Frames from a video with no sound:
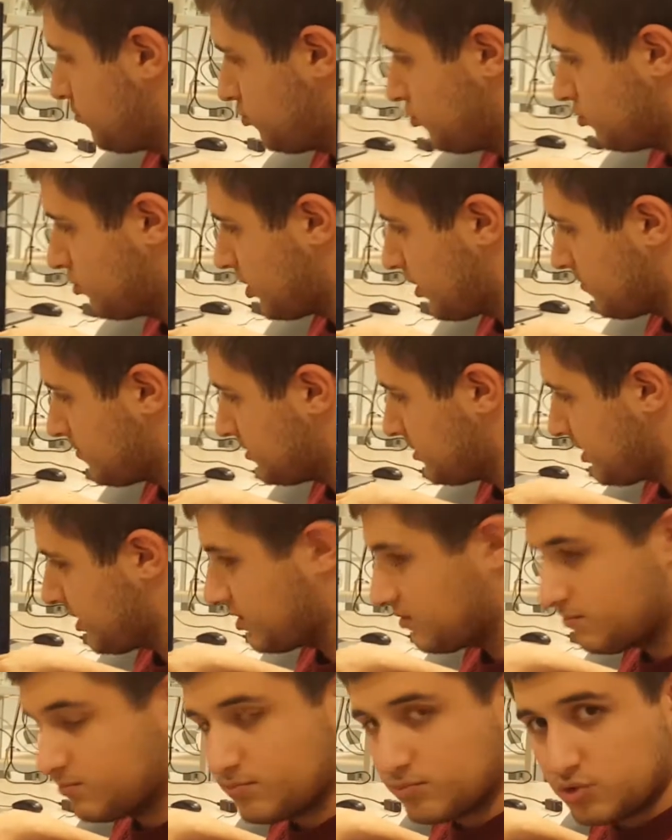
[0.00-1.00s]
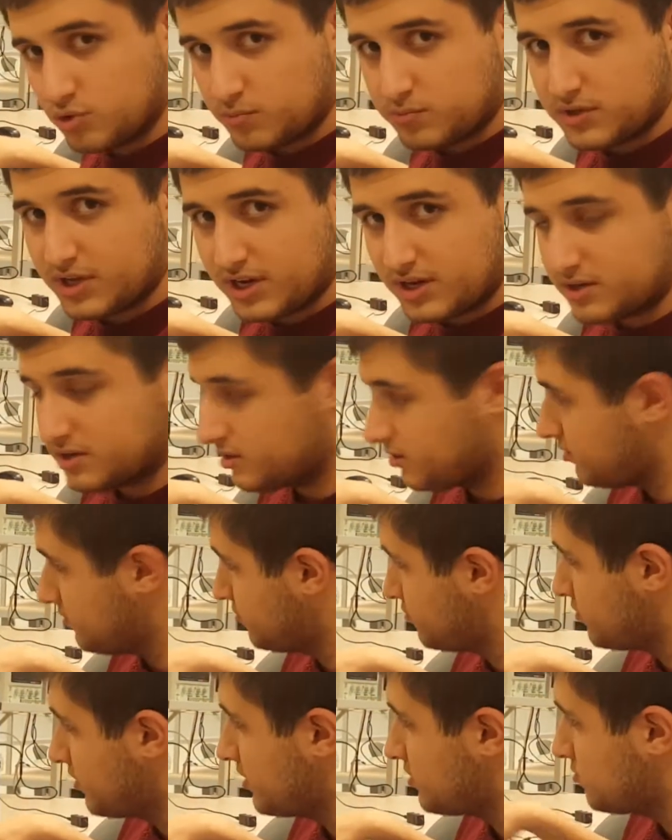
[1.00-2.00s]
blue capital and blue player
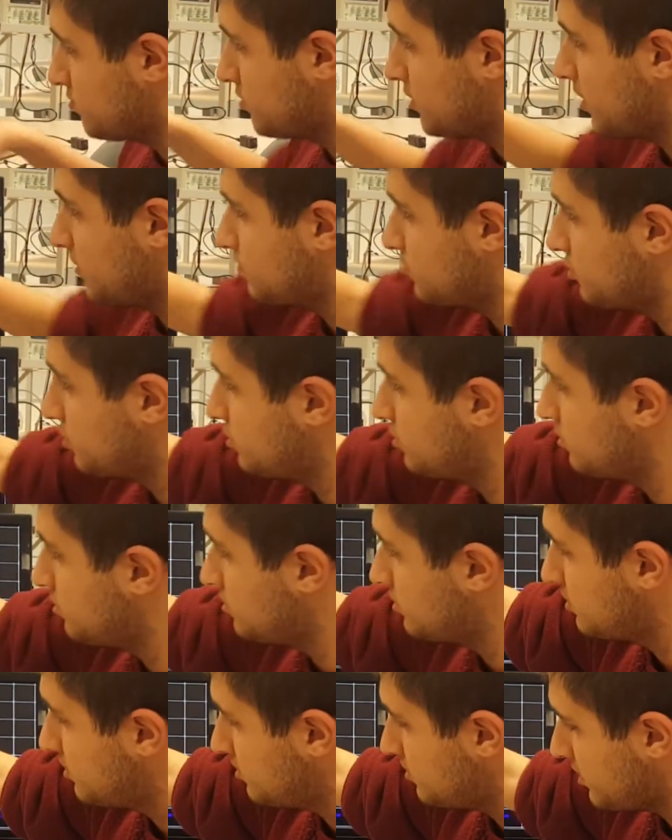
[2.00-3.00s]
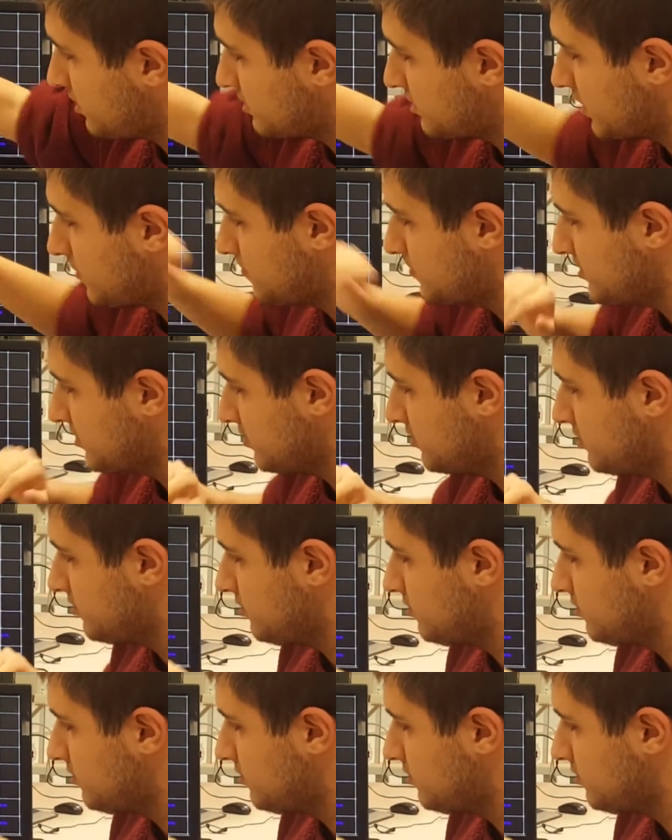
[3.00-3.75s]
tries to capture the red capital.